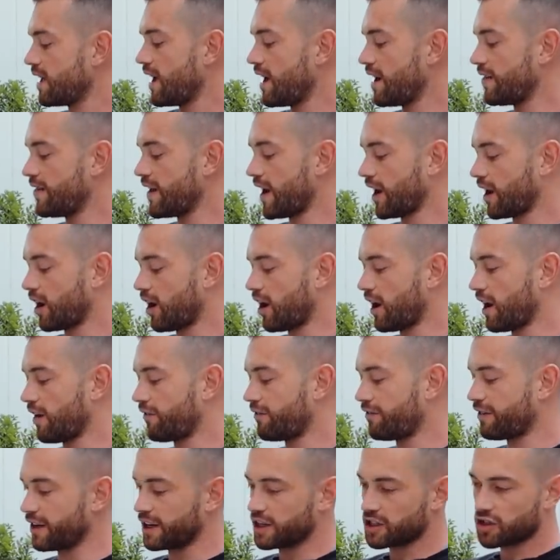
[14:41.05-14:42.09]
and then I'll
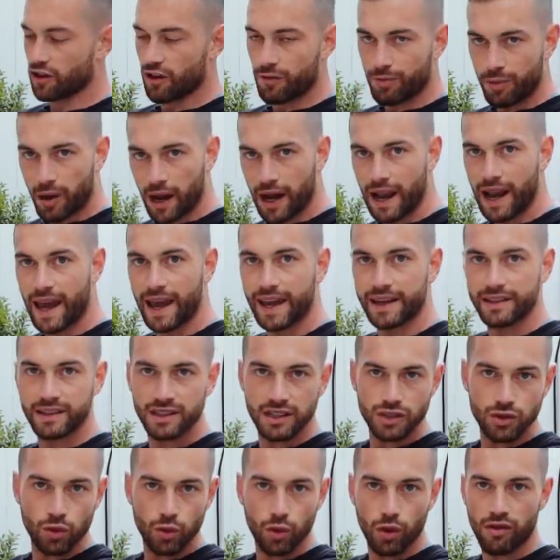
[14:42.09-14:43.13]
finish off by laying
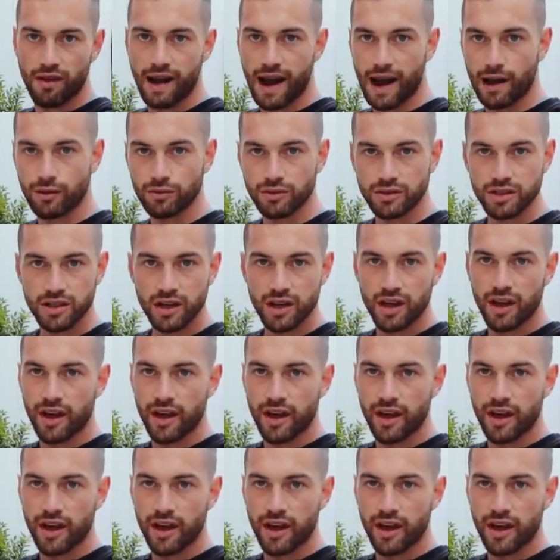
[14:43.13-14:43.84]
this all around